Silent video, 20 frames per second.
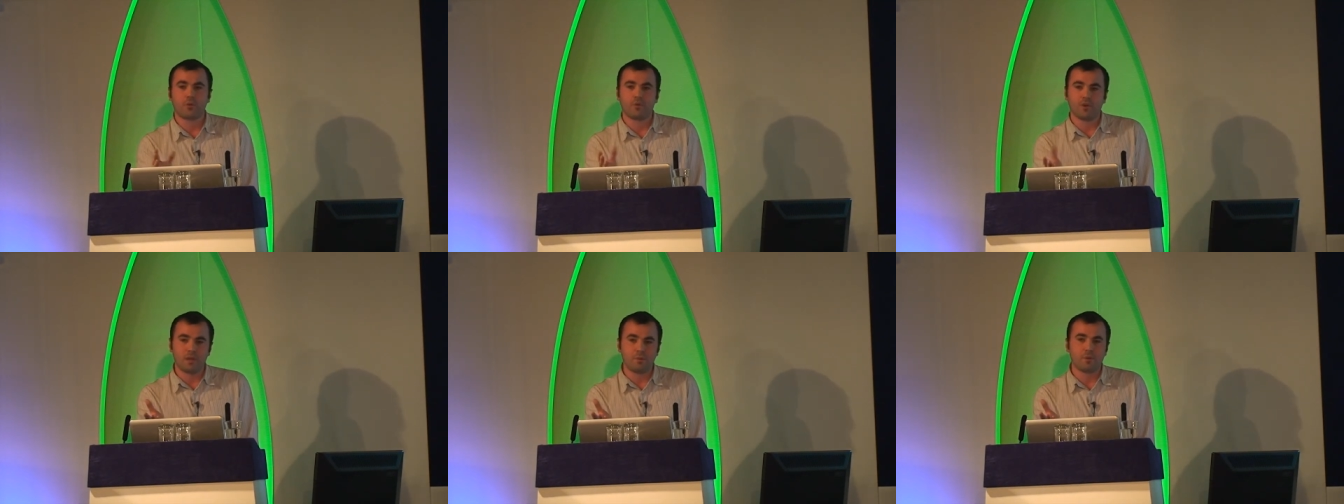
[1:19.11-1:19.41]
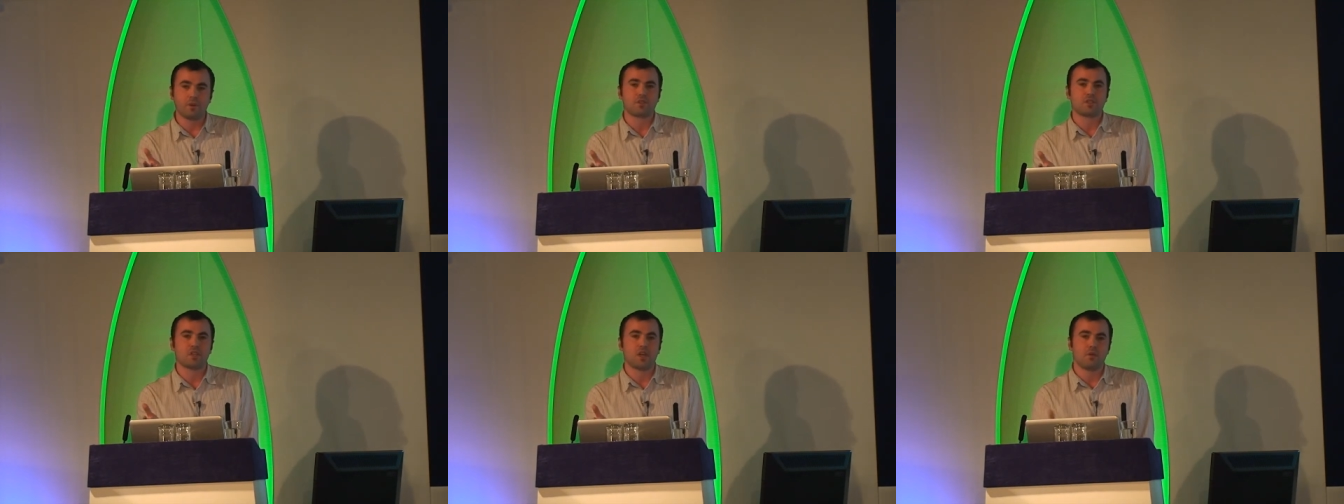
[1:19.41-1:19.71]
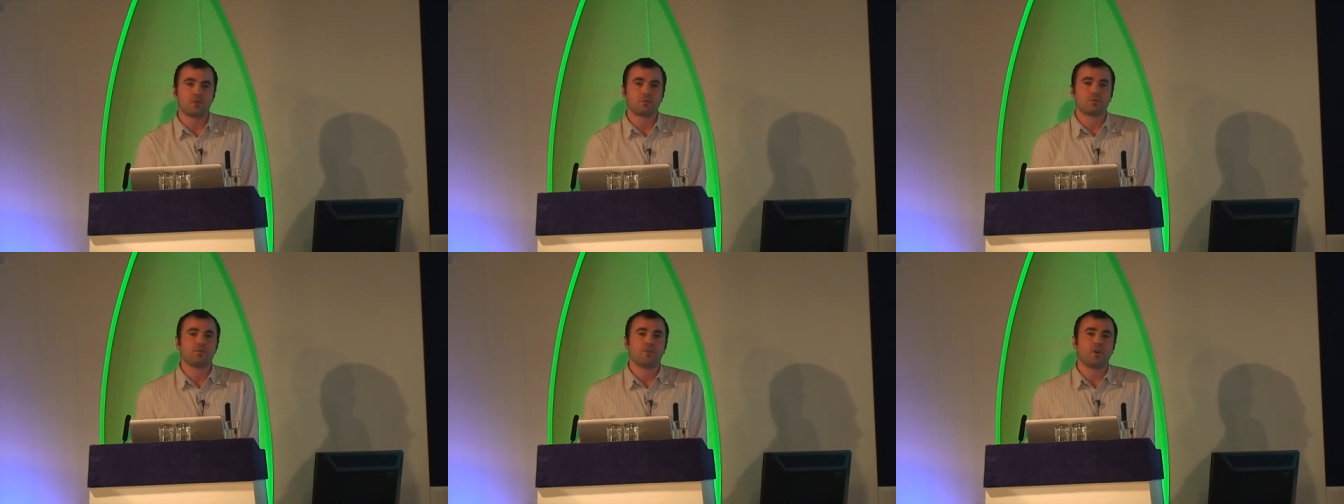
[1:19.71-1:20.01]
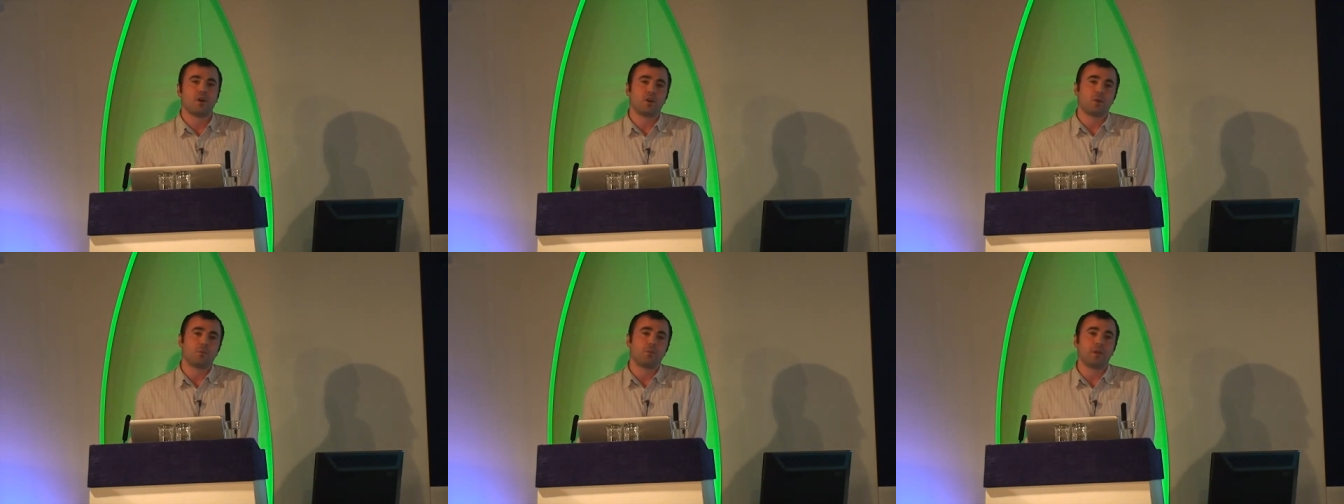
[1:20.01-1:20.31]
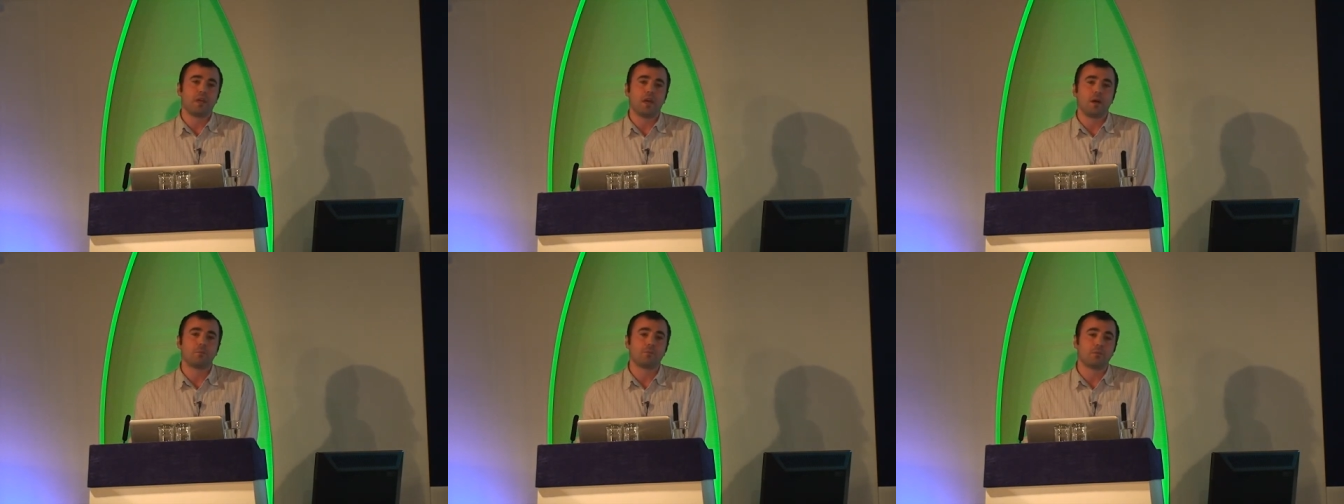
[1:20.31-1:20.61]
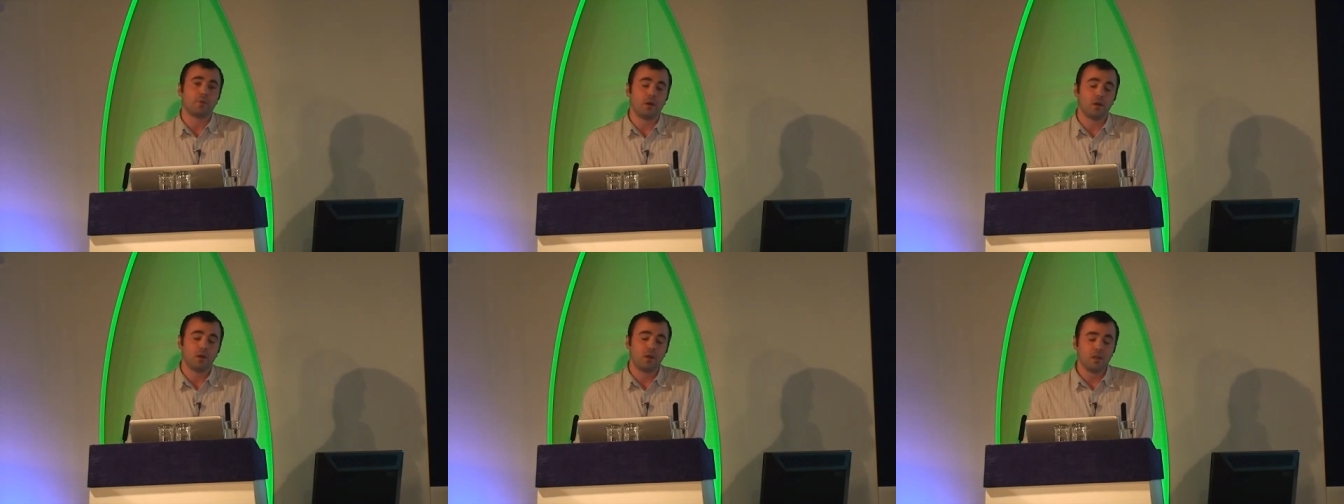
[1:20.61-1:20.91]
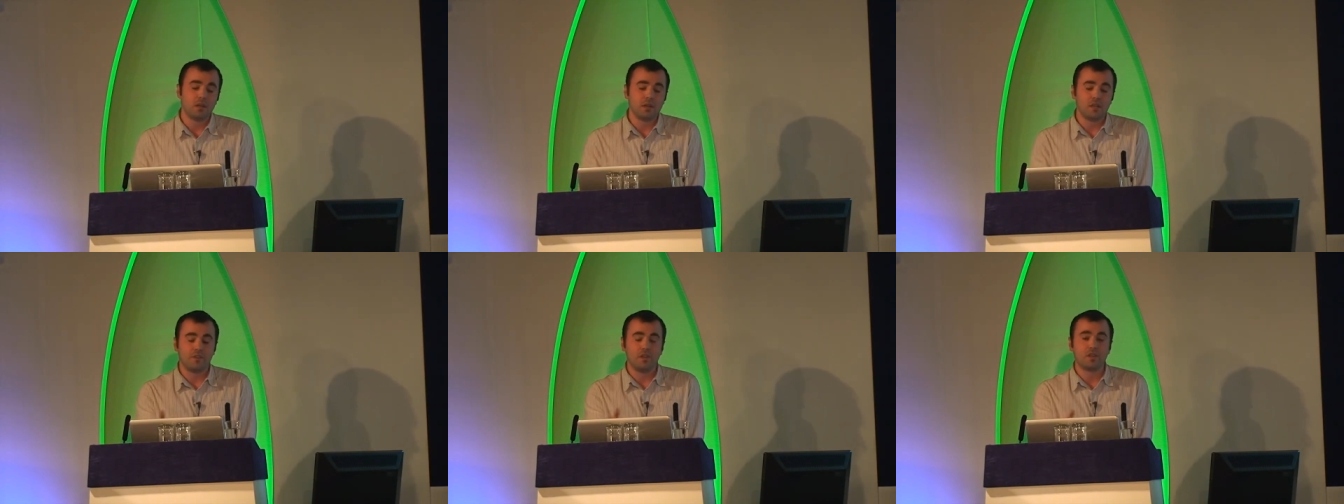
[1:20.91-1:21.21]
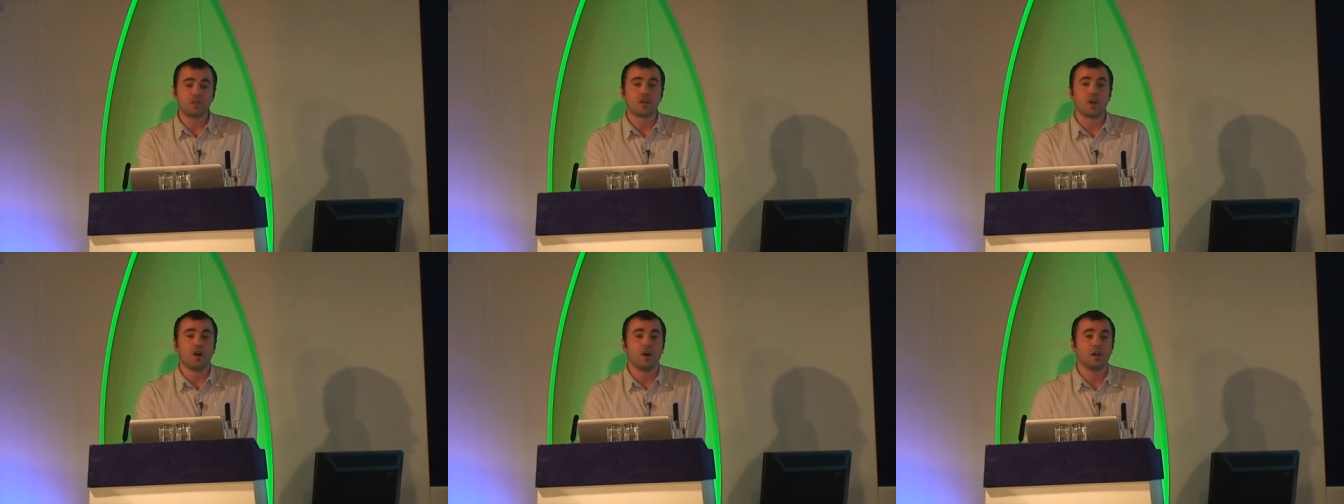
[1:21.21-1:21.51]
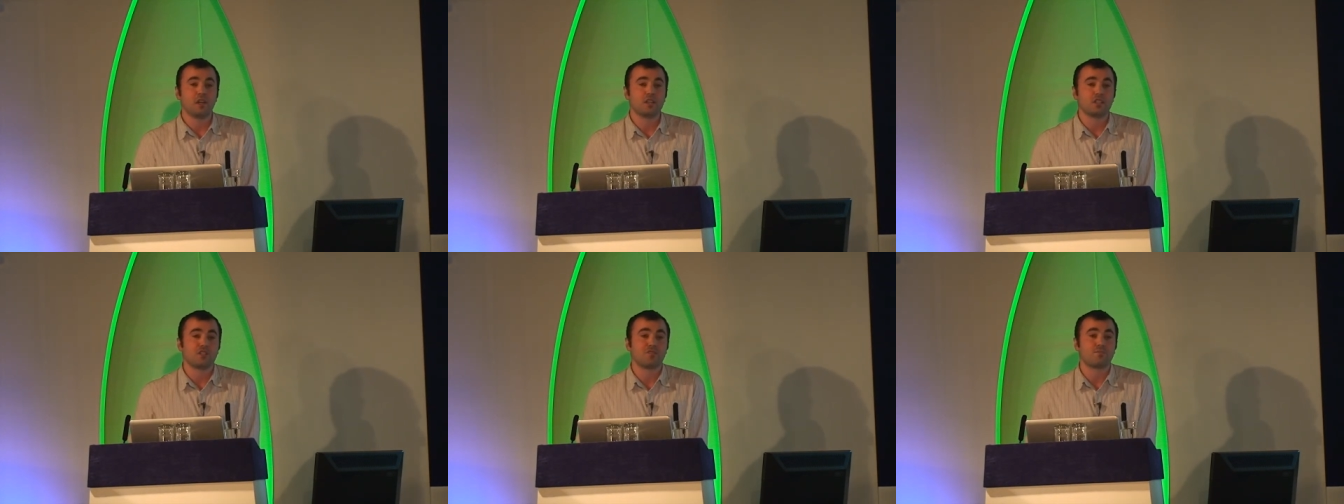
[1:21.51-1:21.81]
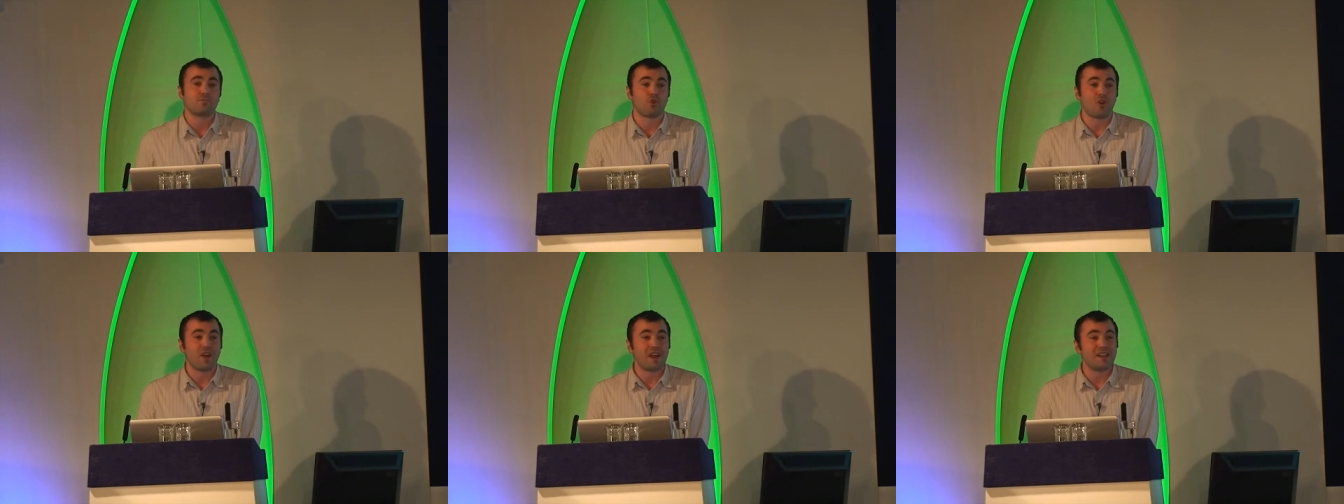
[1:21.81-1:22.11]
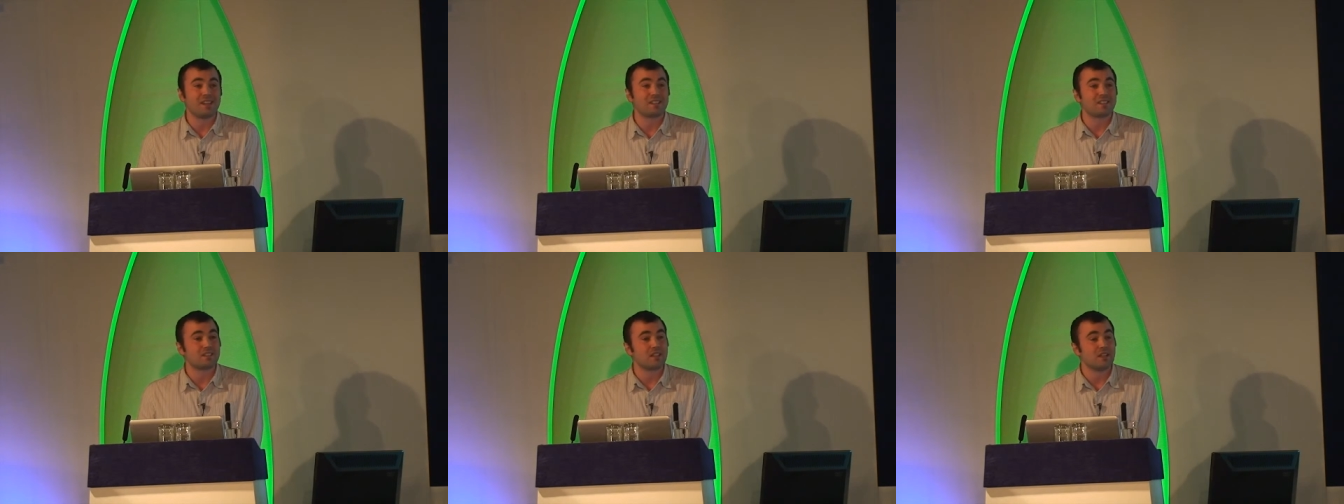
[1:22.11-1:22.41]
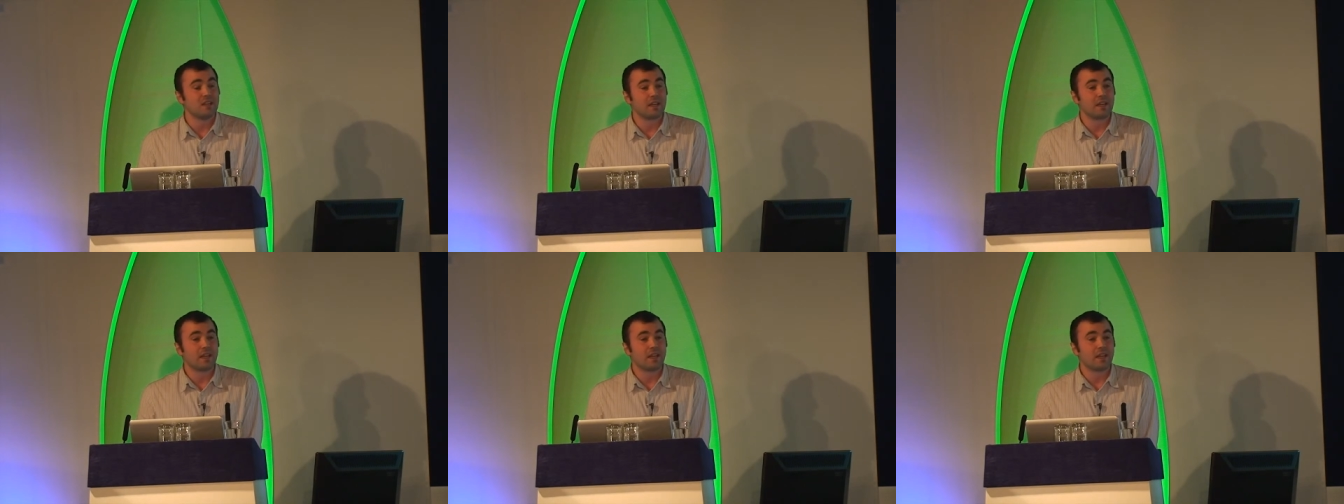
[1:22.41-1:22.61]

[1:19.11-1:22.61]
We're an email service provider. We help these kinds of brands